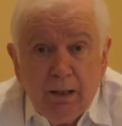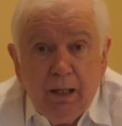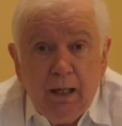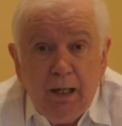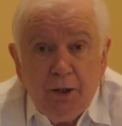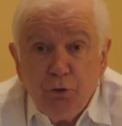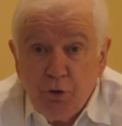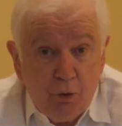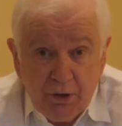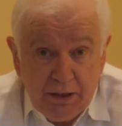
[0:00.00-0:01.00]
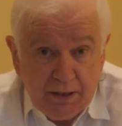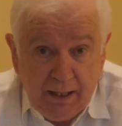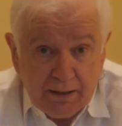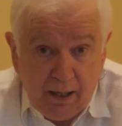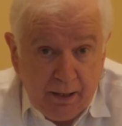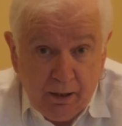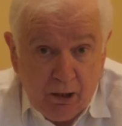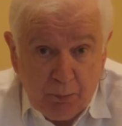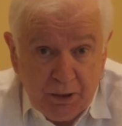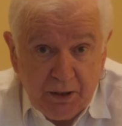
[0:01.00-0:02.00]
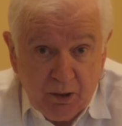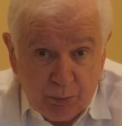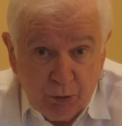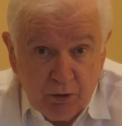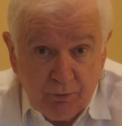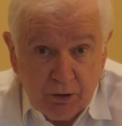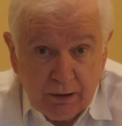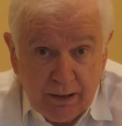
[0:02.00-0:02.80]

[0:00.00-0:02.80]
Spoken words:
You don't need to get IRB approval,